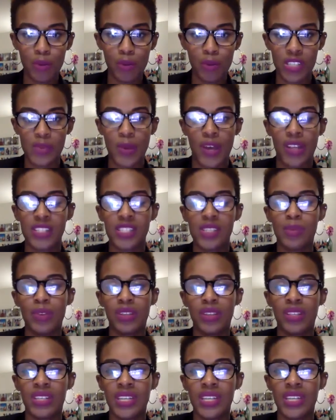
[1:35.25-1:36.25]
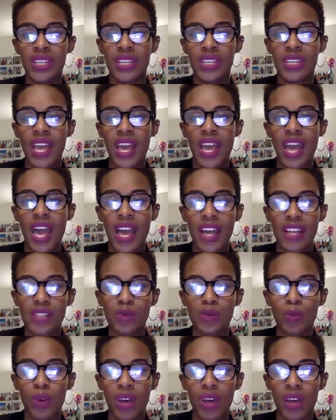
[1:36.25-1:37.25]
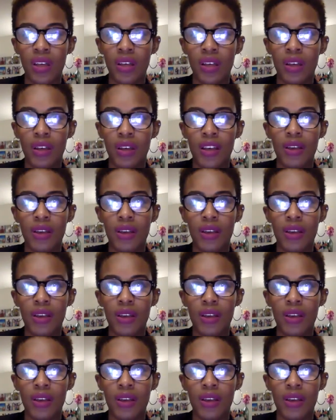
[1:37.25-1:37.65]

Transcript: Responsibilities, as well,